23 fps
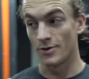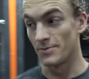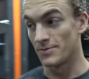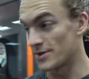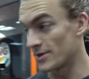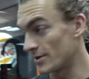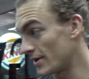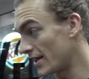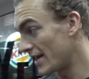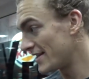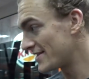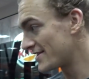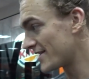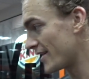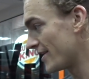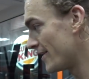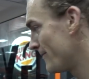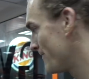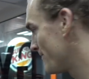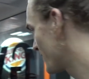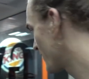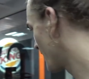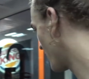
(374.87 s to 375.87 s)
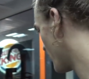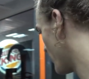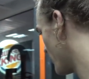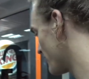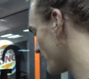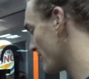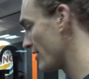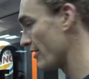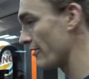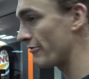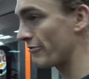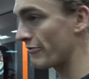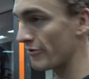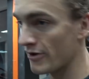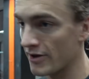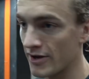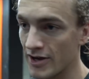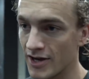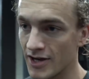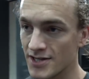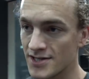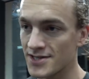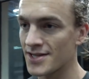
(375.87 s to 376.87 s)
come to later. However,
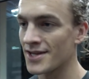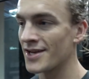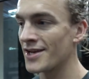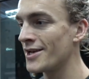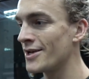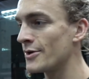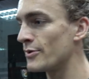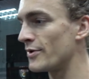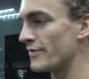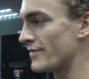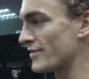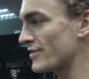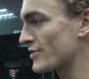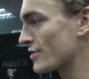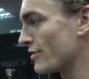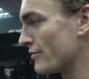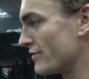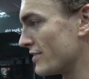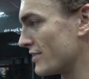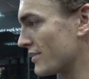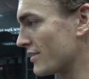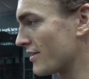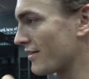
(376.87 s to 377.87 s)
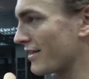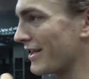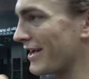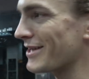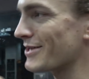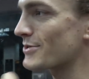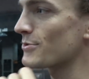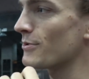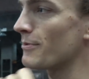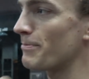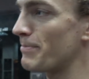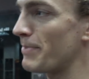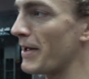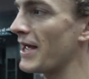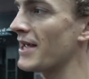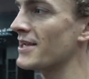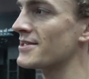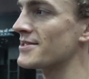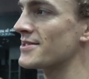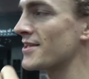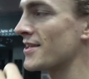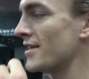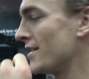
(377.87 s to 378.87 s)
first, we've discovered the actual
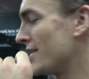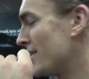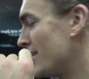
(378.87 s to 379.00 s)
best